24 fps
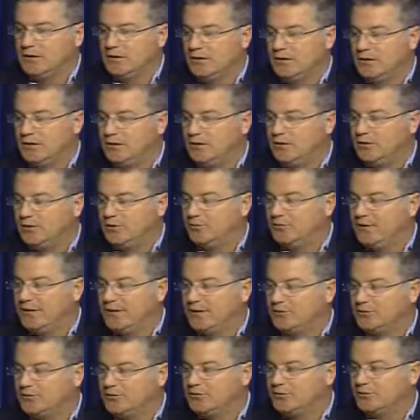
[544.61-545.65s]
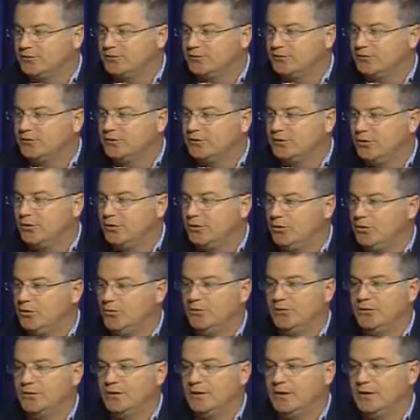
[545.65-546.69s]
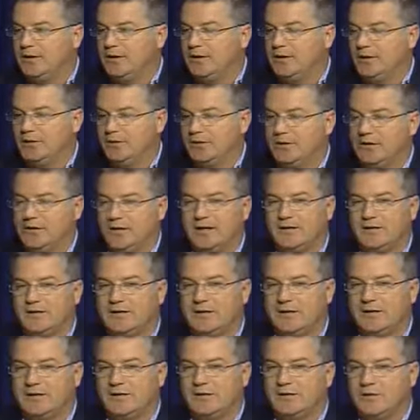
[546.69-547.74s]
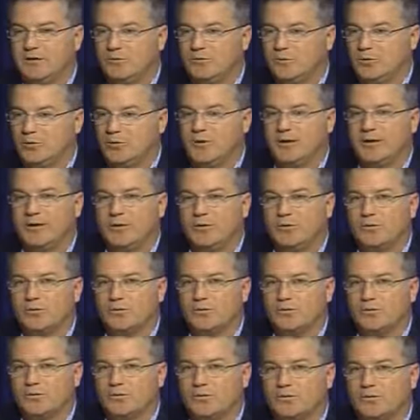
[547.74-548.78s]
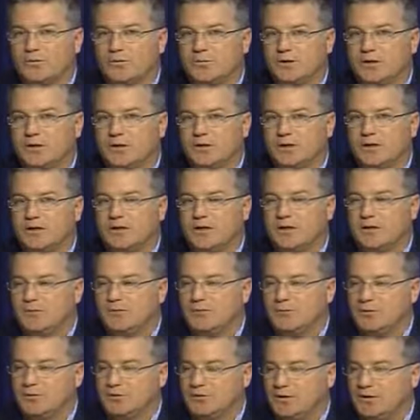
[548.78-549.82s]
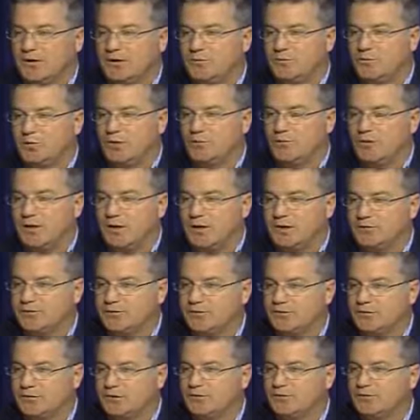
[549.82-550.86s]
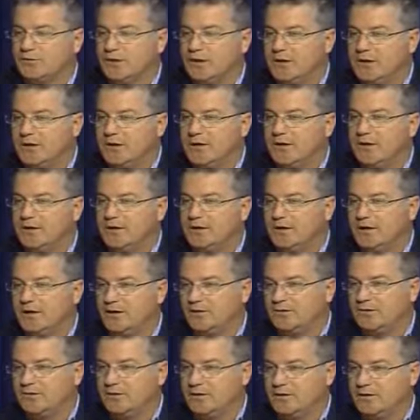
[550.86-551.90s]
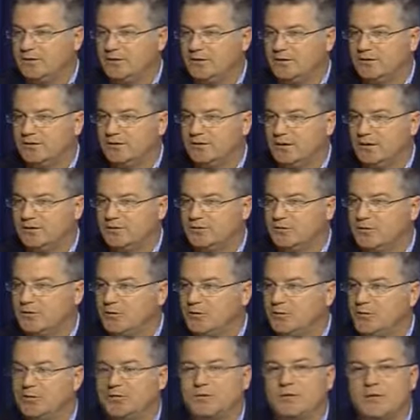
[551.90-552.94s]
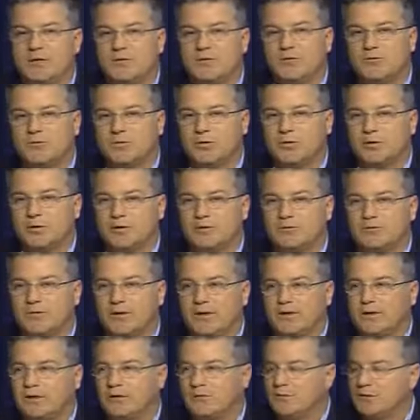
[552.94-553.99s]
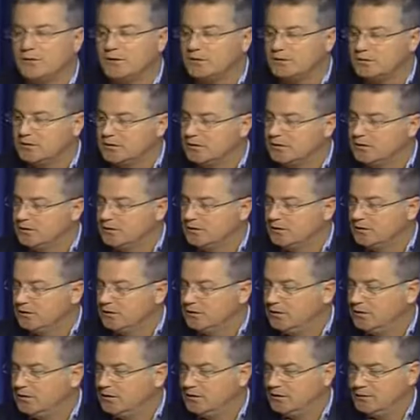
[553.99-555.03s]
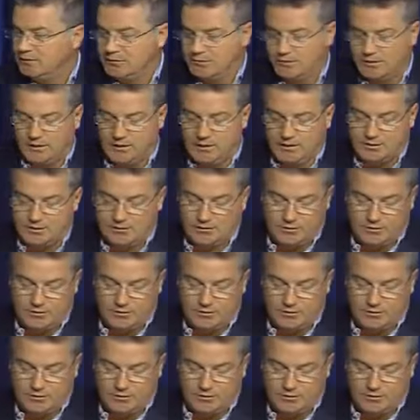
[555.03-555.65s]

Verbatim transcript: uh, managers, you know, uh, can take the bull by the horn, so to speak, and, and present a more positive and, hos and hospitable type of work environment. And uh,